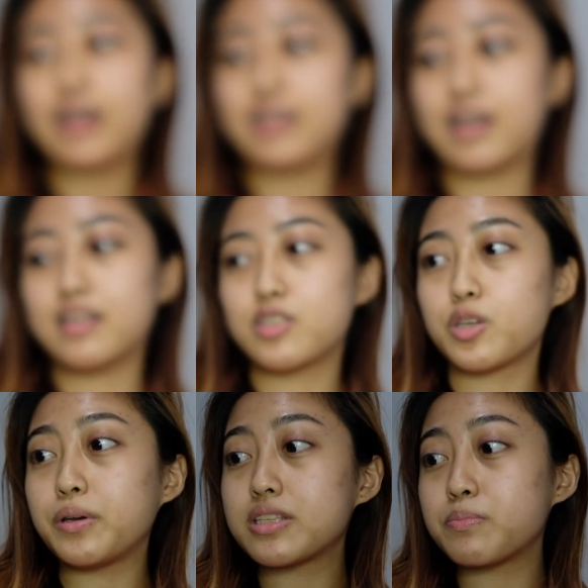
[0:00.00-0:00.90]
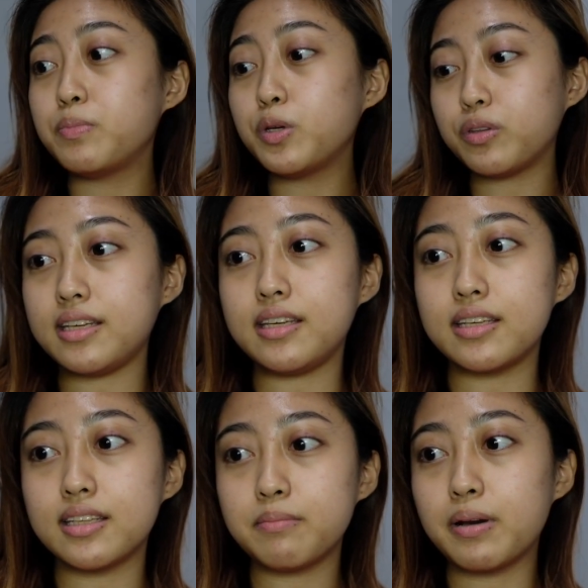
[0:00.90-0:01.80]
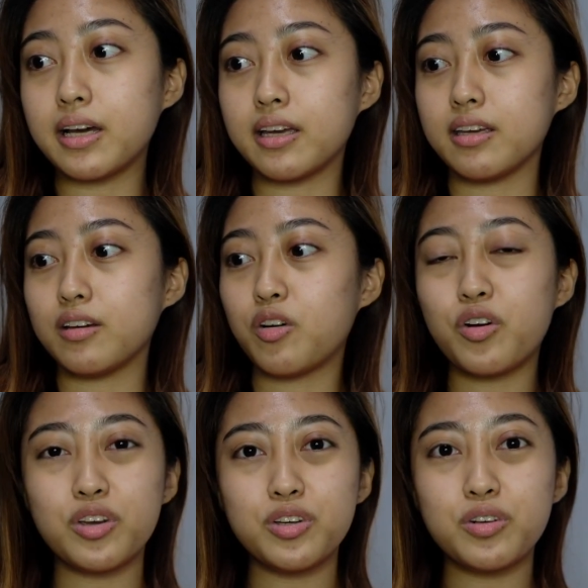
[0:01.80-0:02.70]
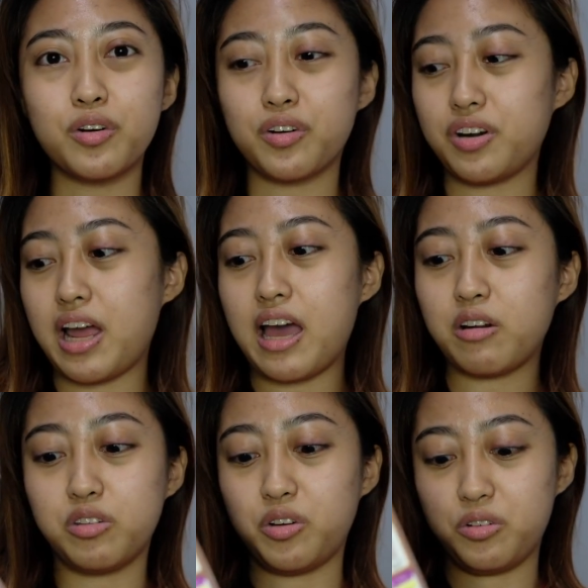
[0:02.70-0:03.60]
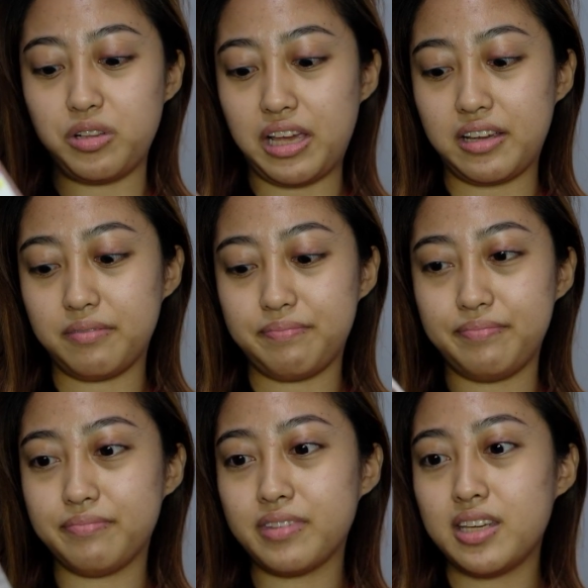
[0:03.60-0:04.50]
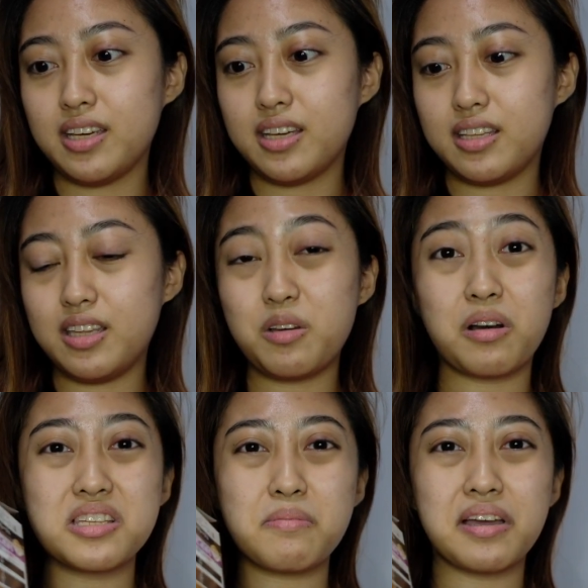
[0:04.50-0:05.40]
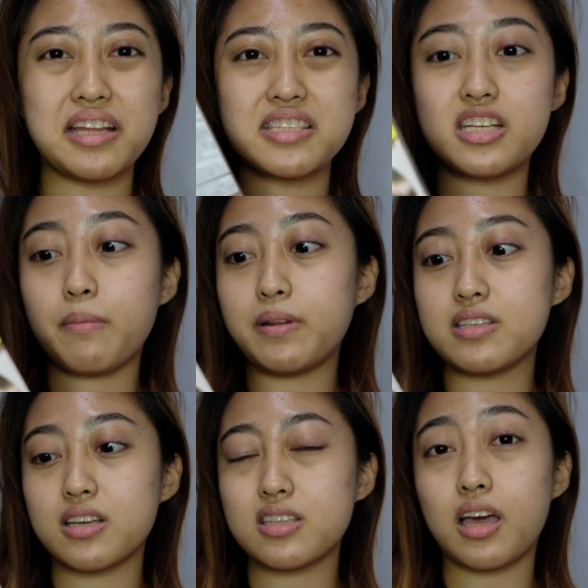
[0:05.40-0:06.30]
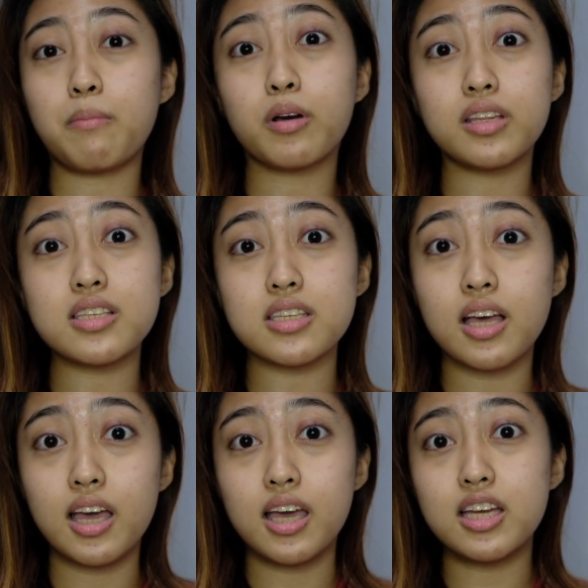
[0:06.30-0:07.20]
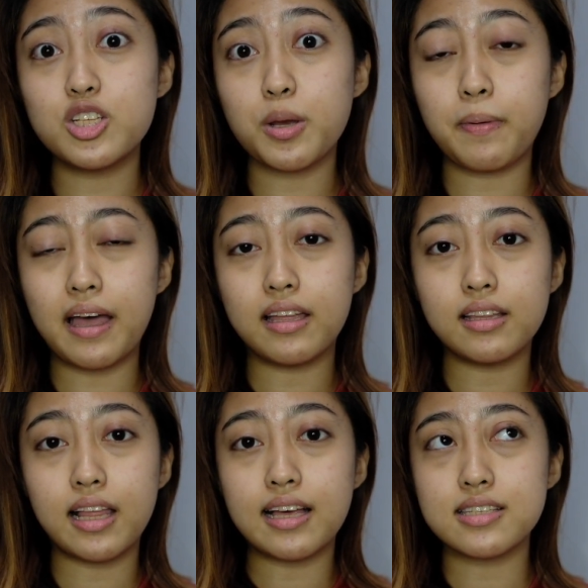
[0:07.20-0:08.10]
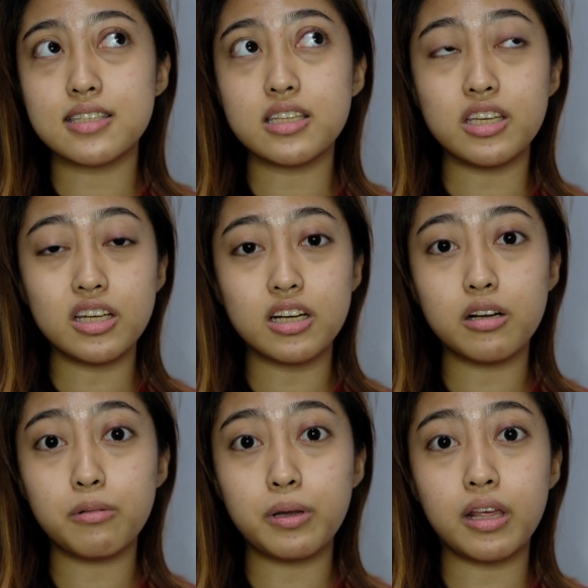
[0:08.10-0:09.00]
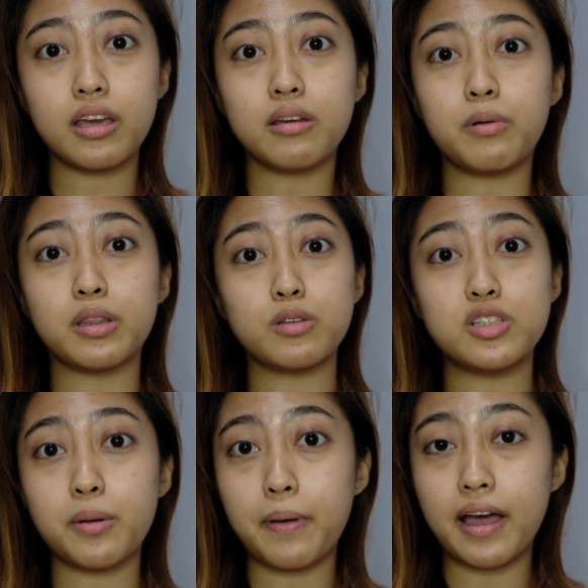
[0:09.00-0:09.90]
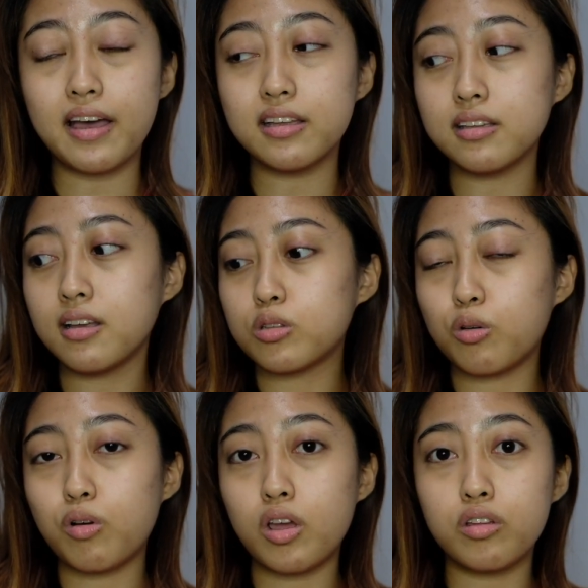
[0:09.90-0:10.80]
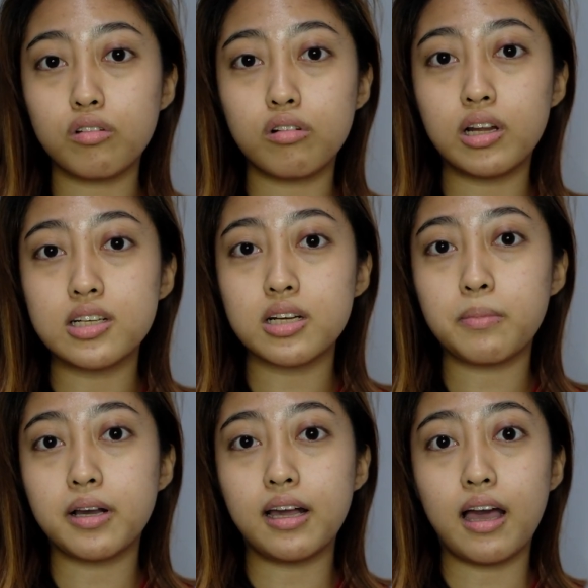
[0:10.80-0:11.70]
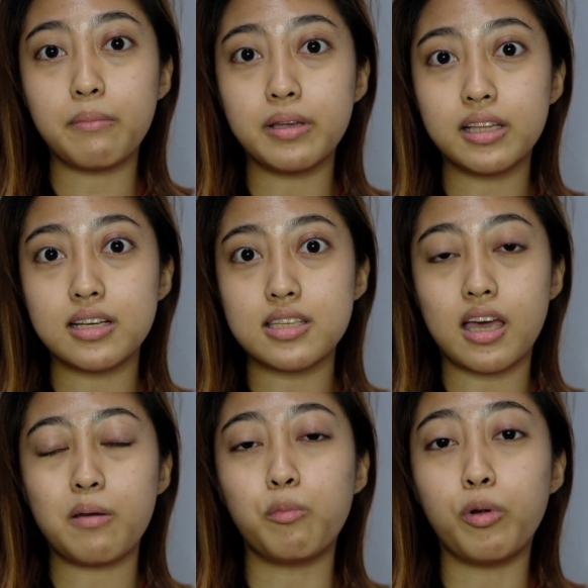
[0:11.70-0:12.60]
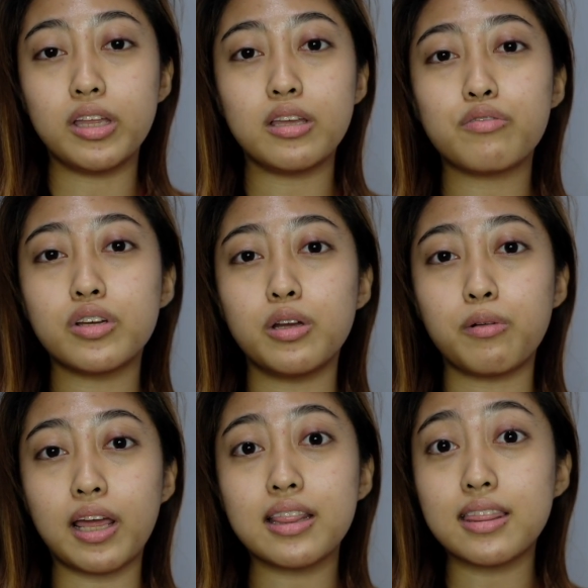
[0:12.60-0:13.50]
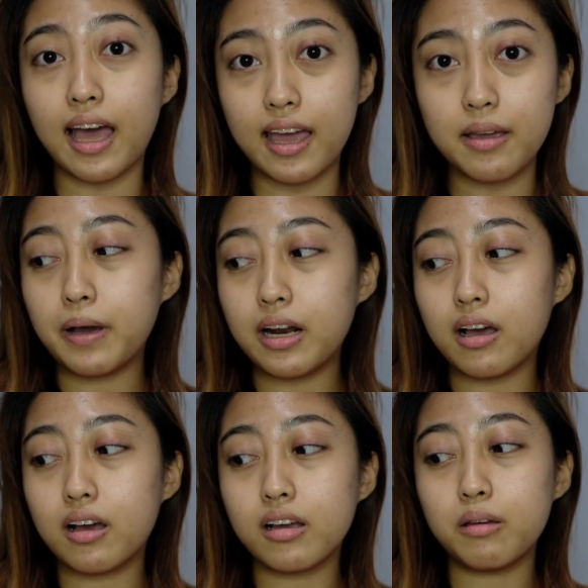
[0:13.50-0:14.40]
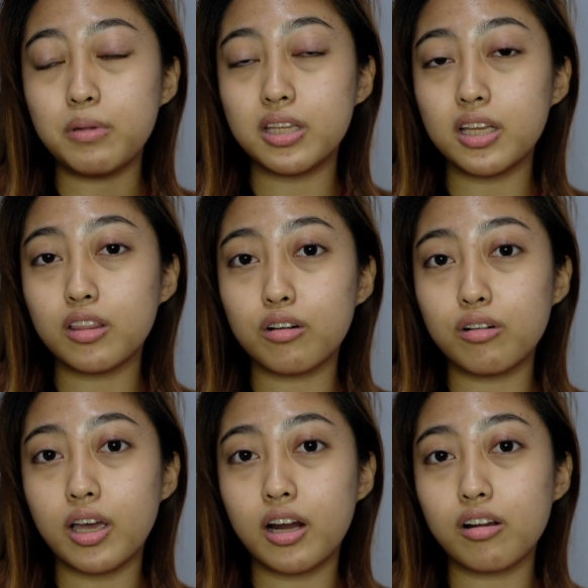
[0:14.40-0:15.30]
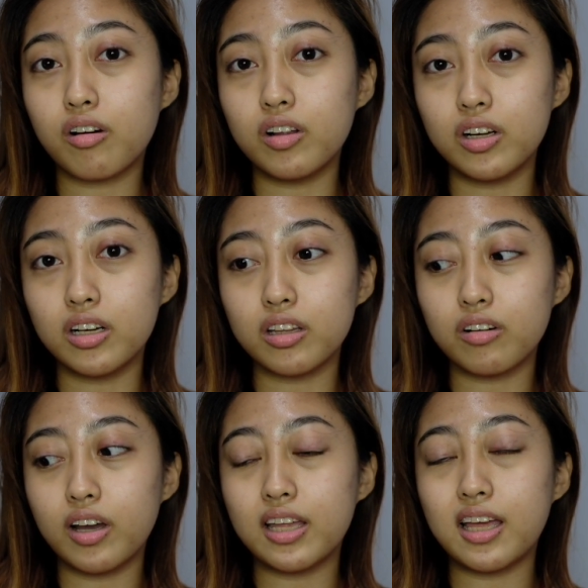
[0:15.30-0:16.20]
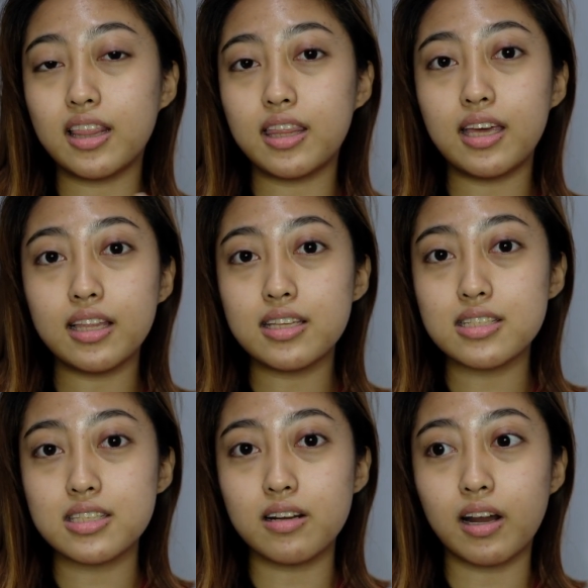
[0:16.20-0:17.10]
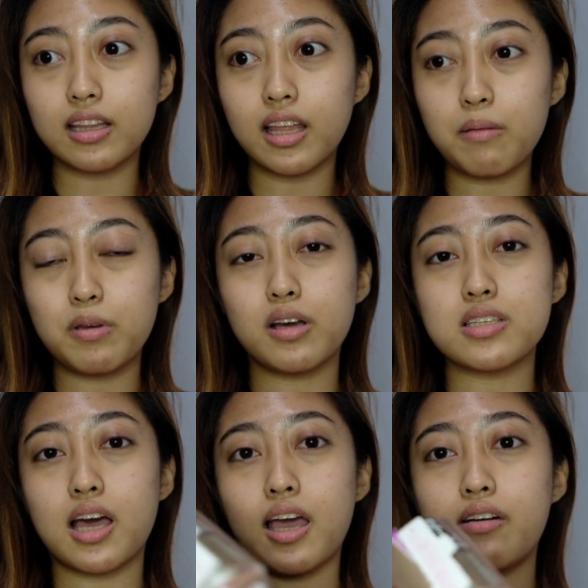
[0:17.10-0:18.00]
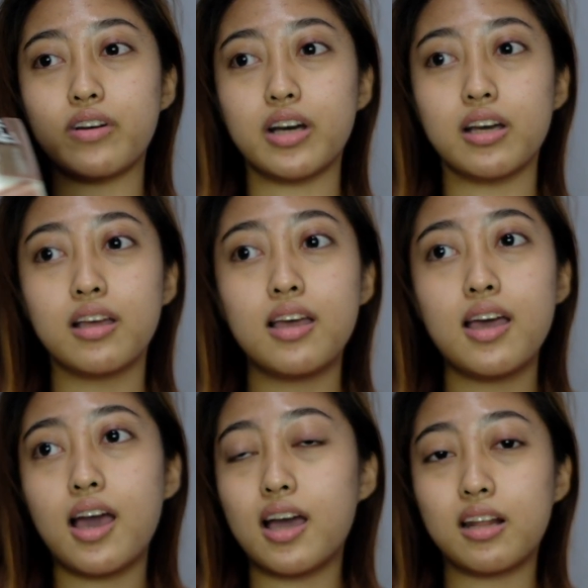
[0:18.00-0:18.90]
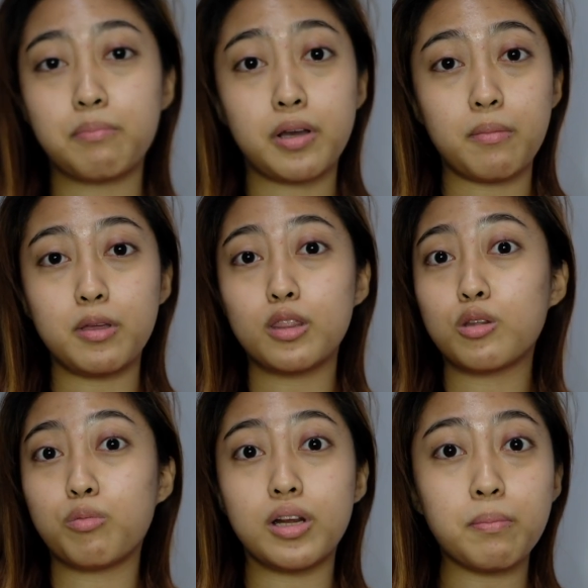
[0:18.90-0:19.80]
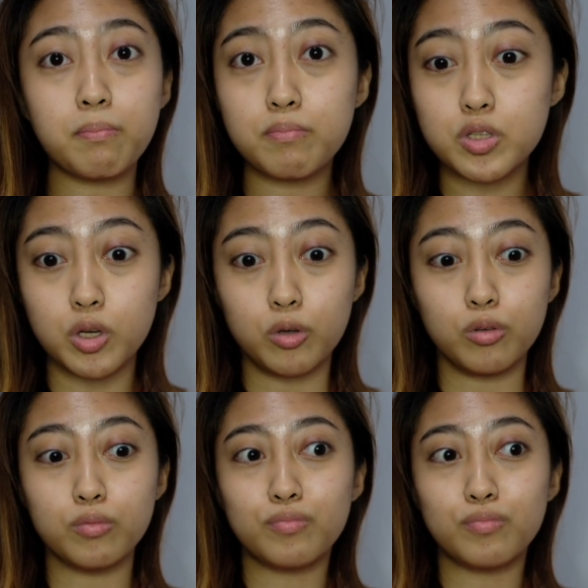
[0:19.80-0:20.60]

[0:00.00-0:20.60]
Ayan. So it's Beauteen by Hoyu, or I don't know, like, hindi ko kasi mag-gets Japanese kasi I bought this in Japan last year when I went to Japan. So ngayon ko lang siya magagamit kasi I'm waiting for the right time para gamitin tong hair color na to. And I think this is the right time because I have an upcoming trip, so